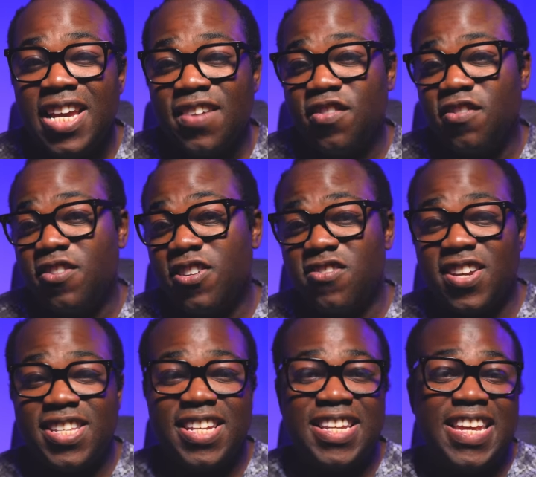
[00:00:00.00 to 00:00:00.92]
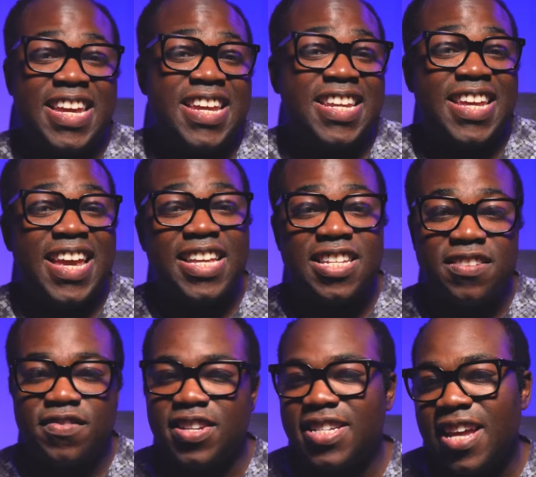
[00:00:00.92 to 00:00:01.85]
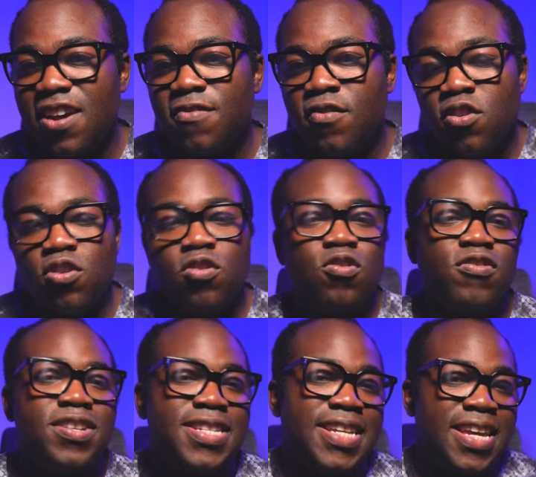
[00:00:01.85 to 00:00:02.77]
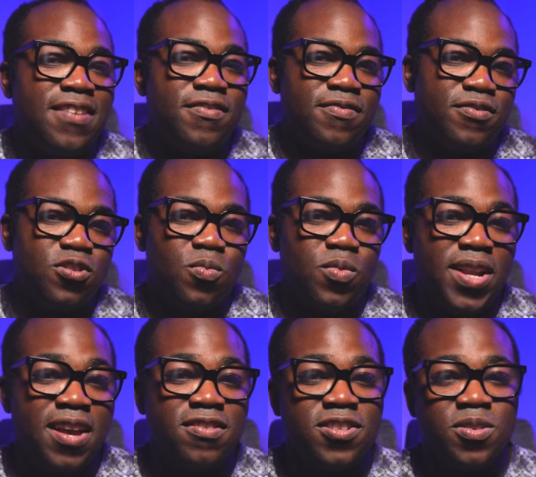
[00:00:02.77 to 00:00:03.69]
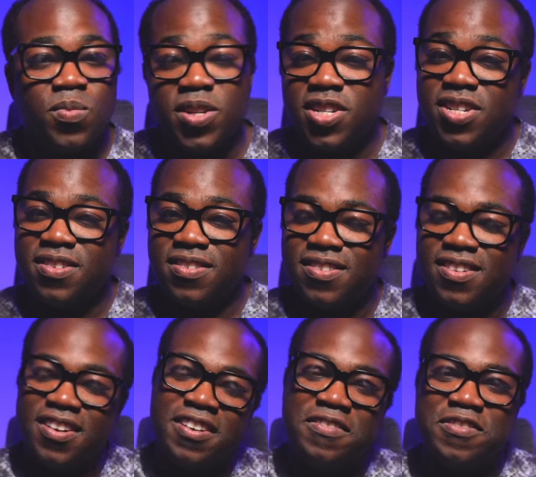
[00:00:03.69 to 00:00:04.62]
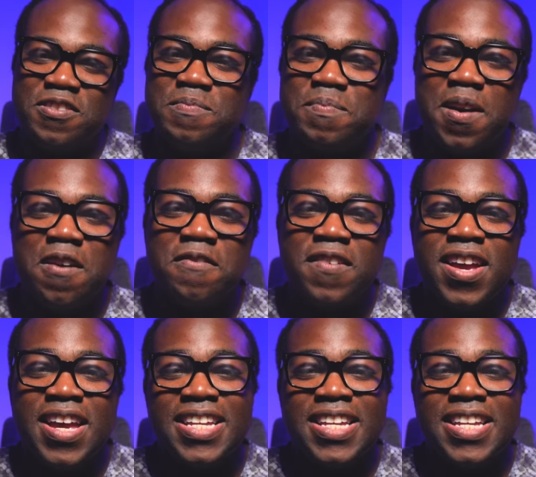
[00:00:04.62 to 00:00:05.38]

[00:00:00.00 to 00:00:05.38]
If you're interested in getting it for yourself or as a gift for someone else, which I've done both,